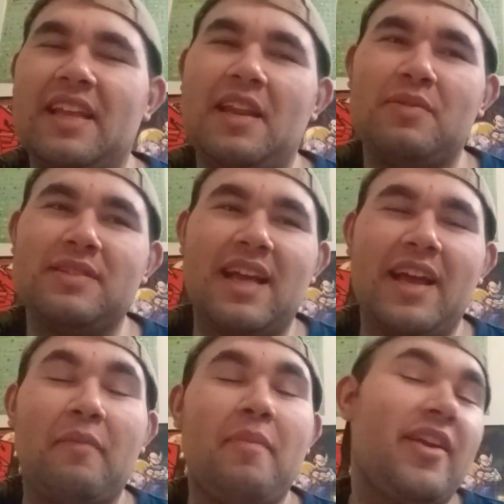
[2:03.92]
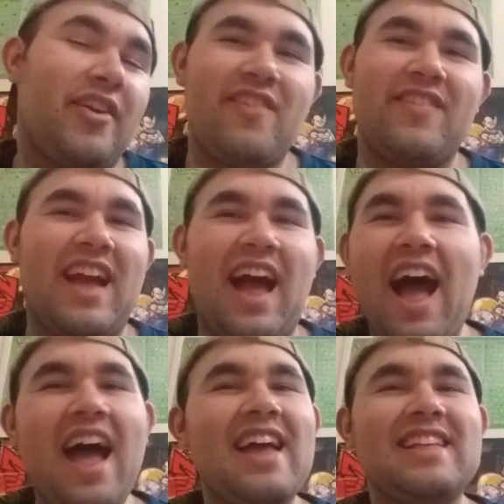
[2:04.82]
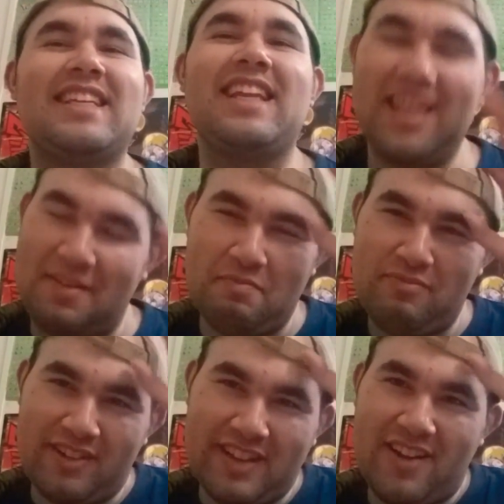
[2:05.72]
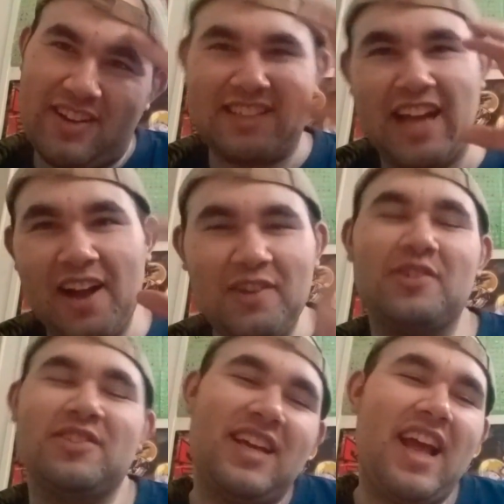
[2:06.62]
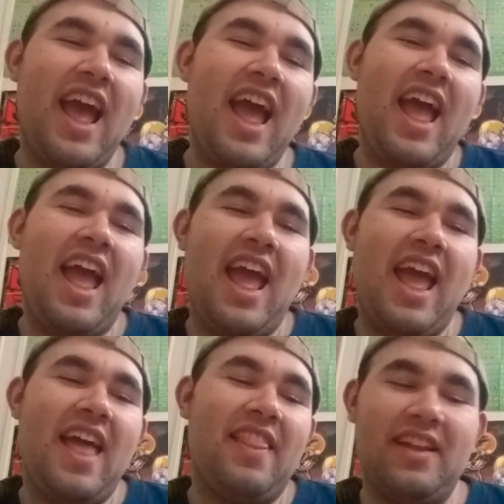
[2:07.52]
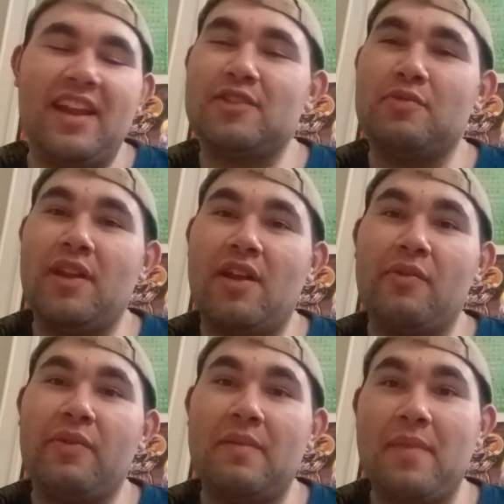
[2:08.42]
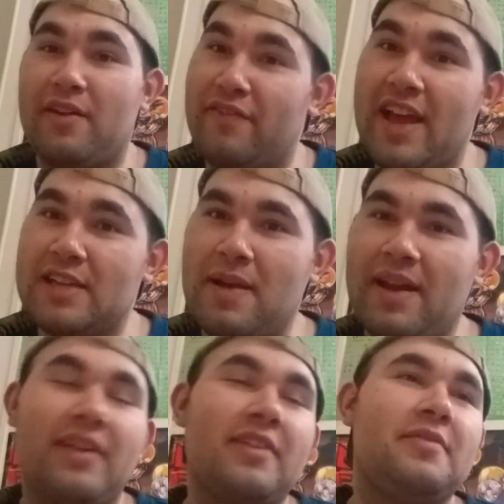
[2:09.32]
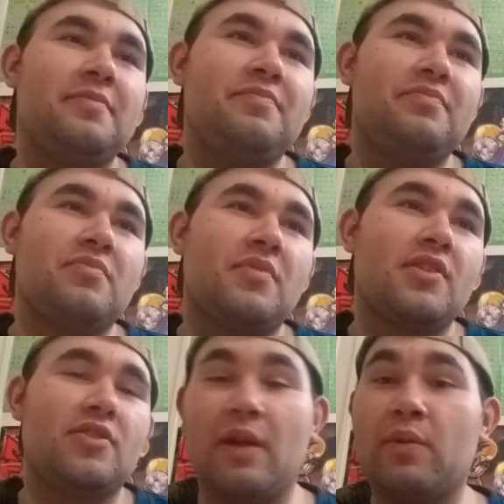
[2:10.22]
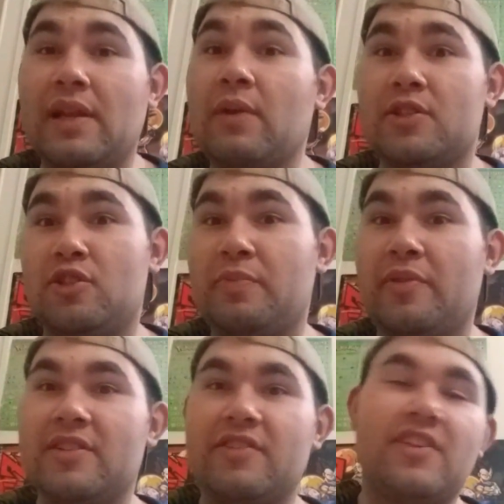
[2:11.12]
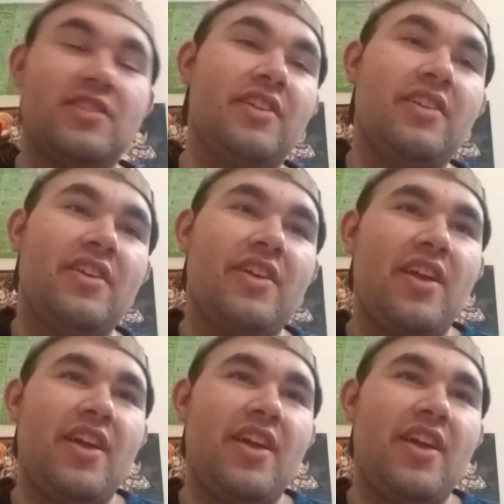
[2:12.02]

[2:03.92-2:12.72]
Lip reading: Then he was like, "Better cover your eyes," and he flung down his goggles. And then next we know, he made a flashbang. So that was super interesting.